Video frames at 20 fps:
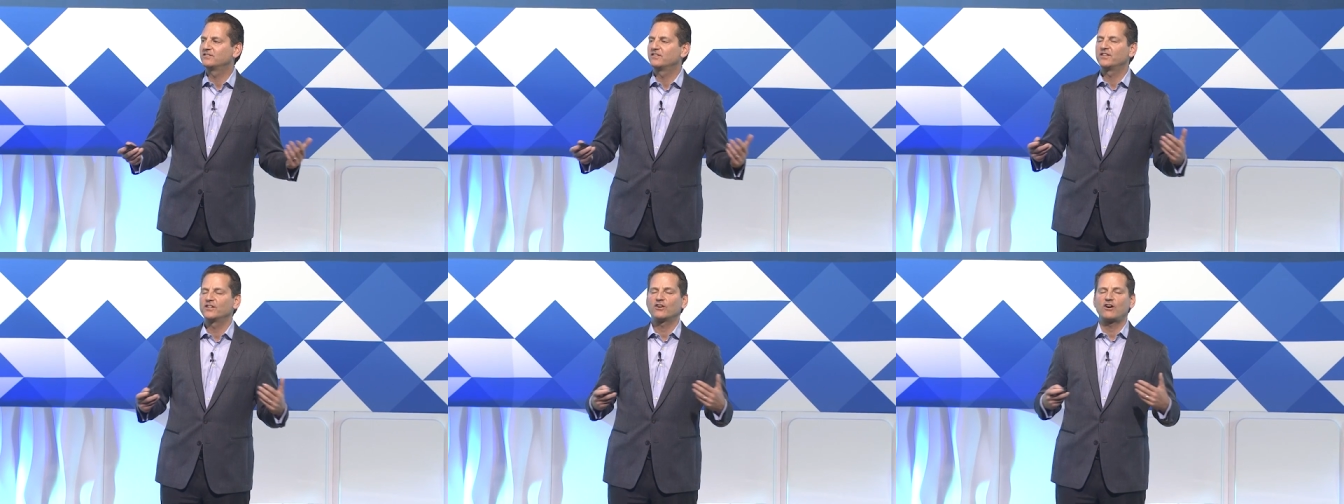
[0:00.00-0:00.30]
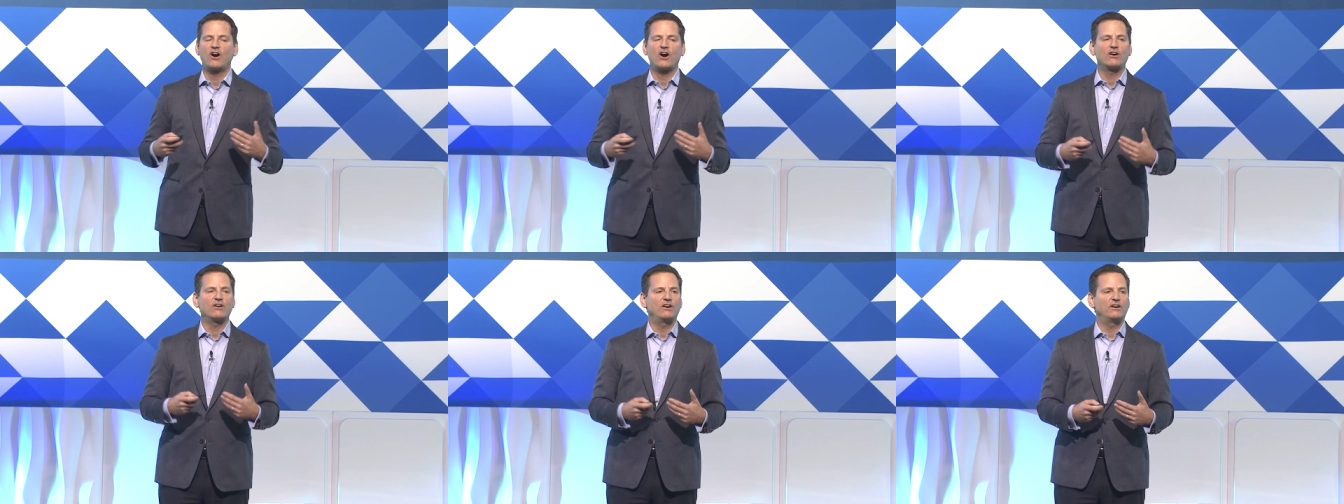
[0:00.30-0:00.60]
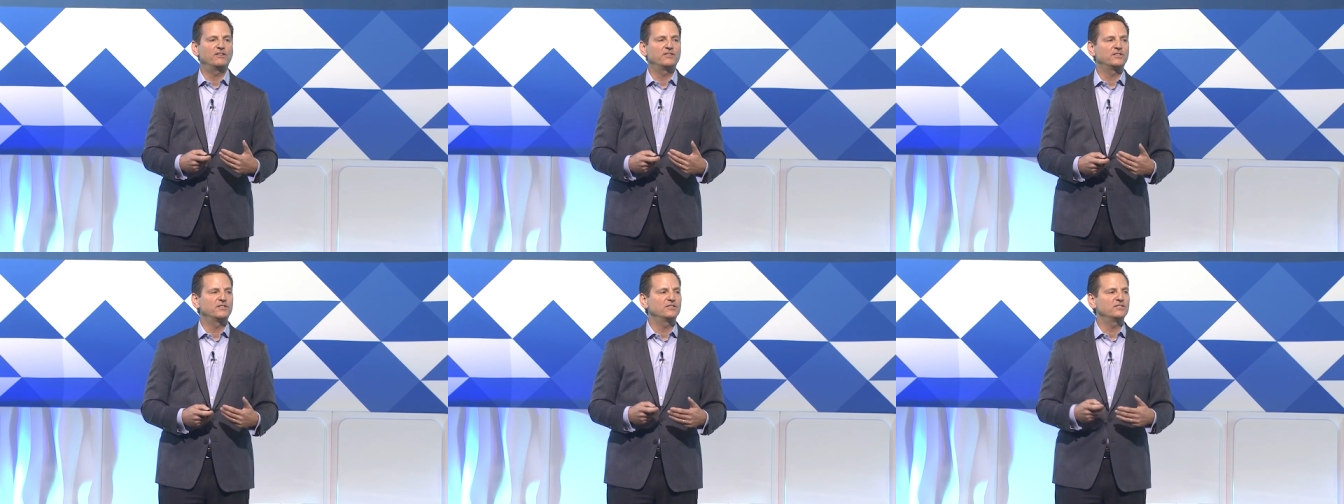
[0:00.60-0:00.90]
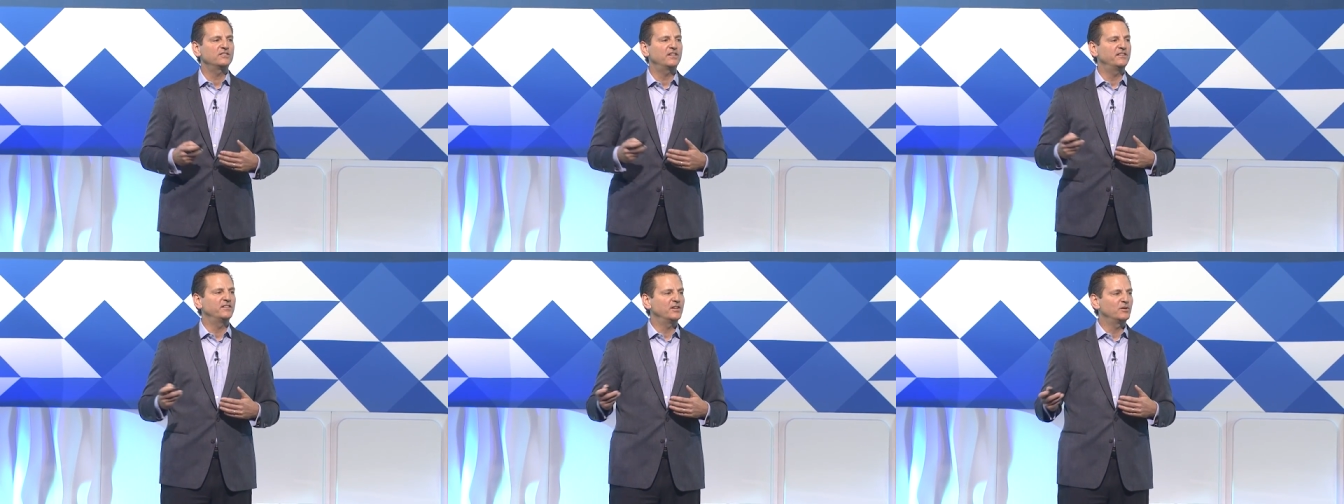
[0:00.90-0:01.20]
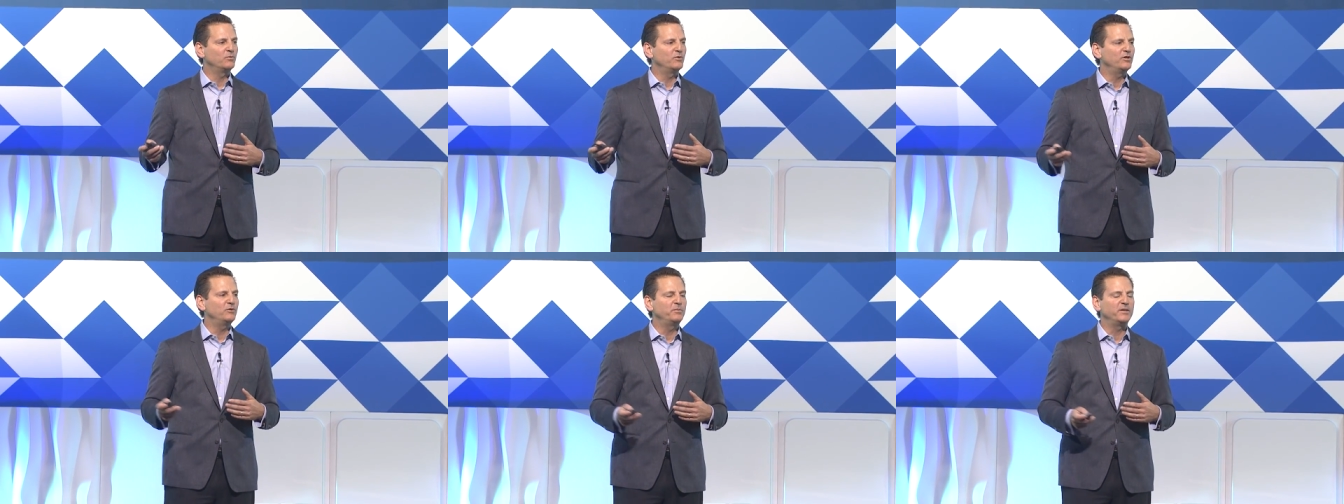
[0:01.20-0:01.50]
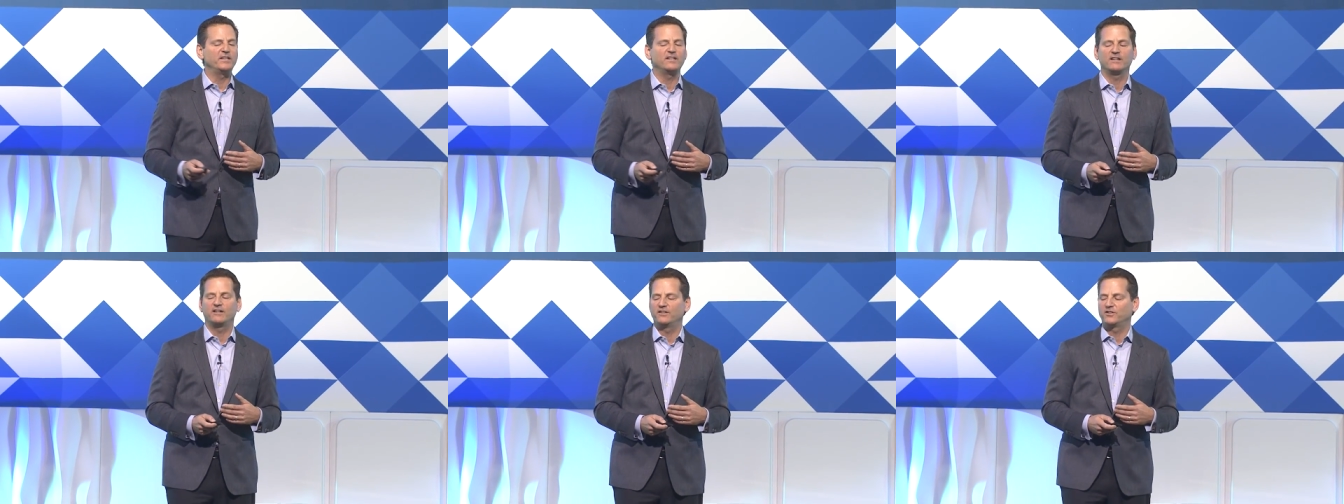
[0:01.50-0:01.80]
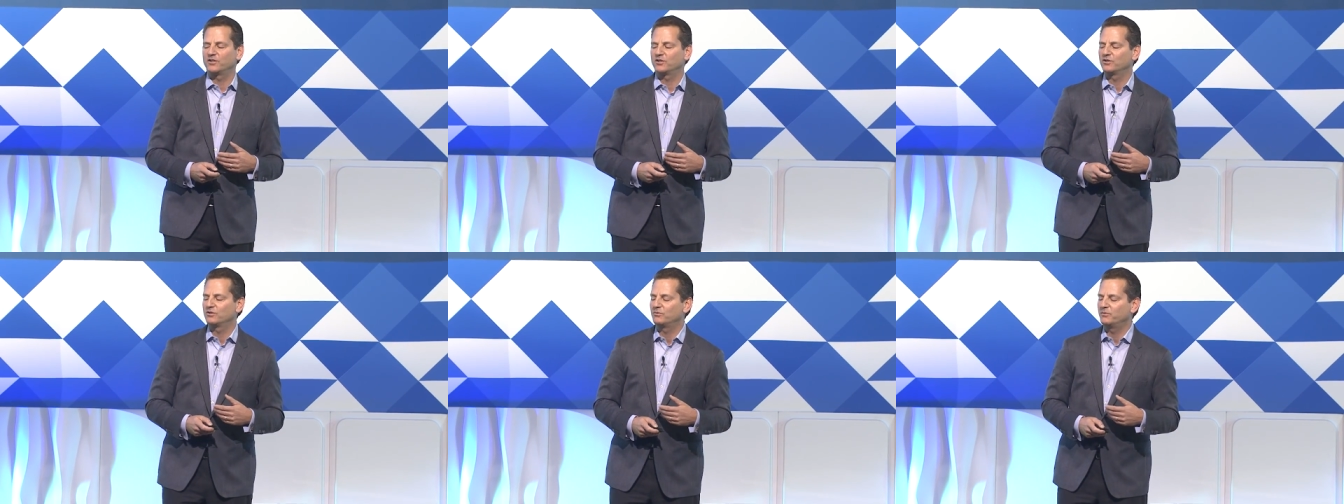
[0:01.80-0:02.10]
There are others, and there will be
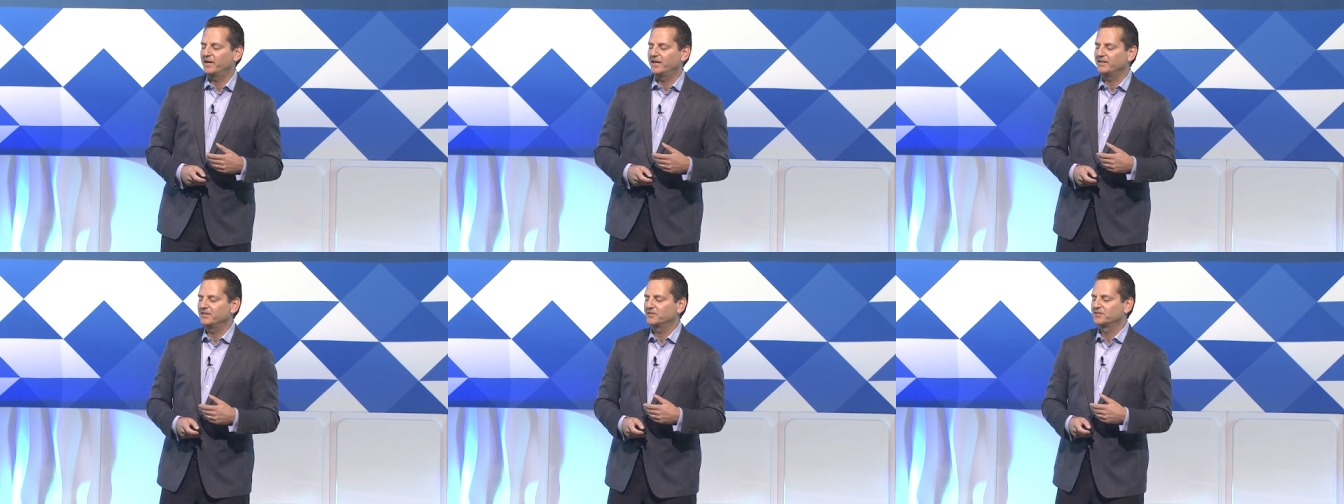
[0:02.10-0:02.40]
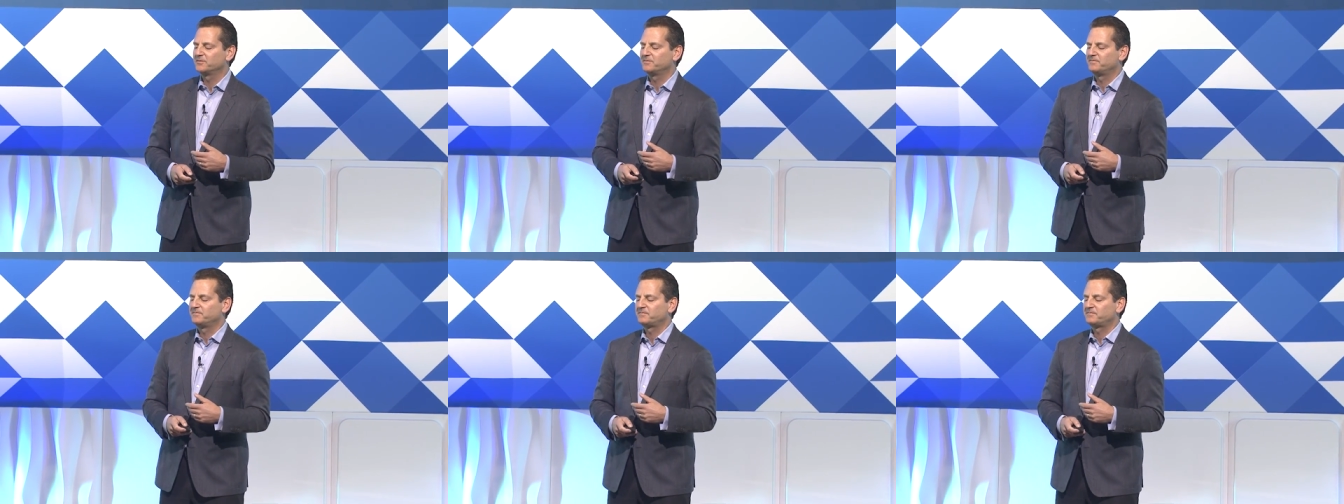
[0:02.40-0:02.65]
other ways.